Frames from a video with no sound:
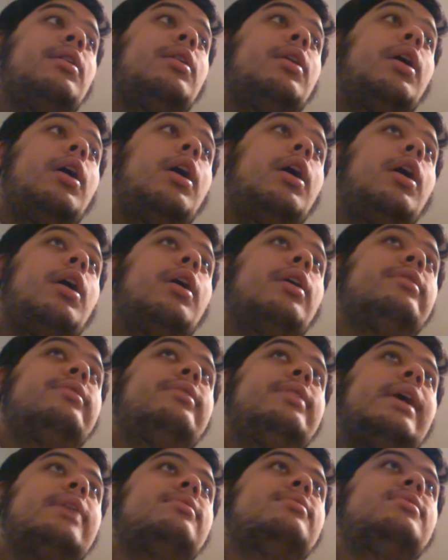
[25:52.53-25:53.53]
uh,
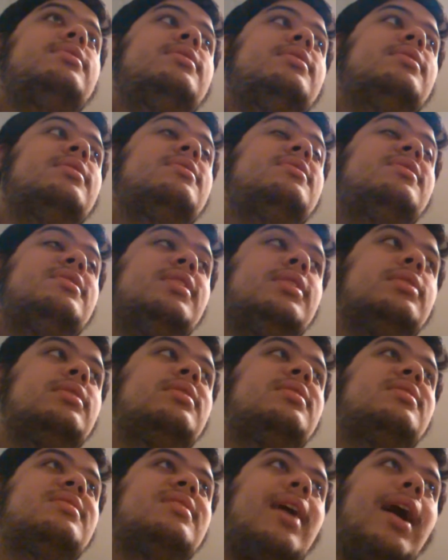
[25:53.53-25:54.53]
there's still
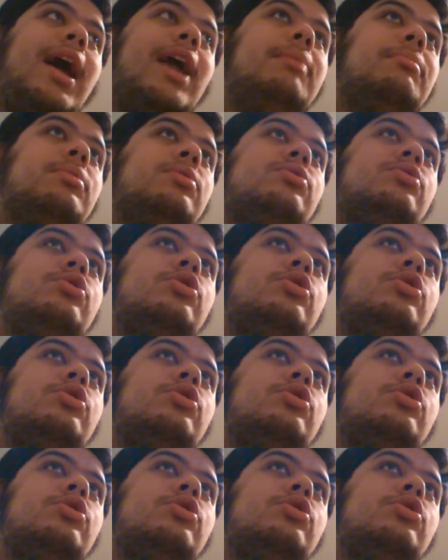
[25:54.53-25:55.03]
time